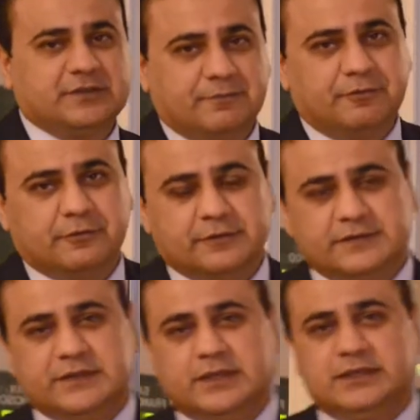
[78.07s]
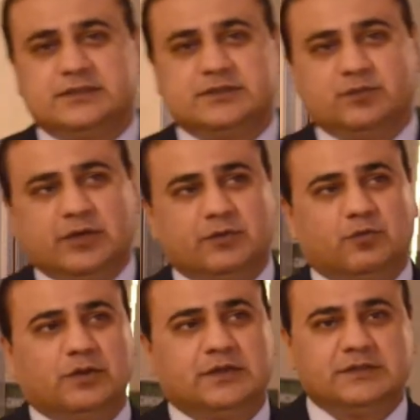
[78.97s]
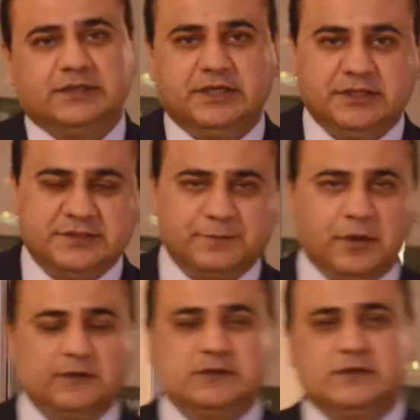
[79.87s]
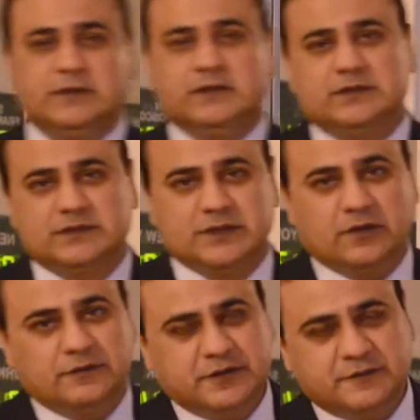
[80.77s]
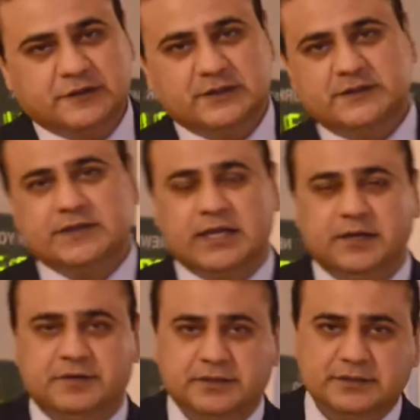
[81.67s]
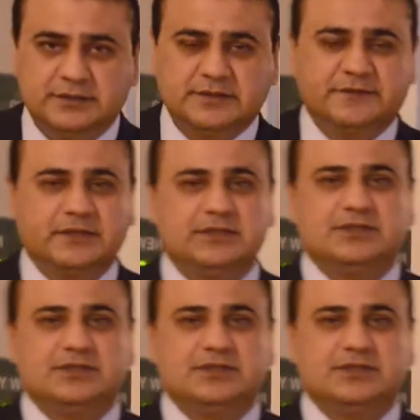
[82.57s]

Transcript: the process, what was the responses of different senators, different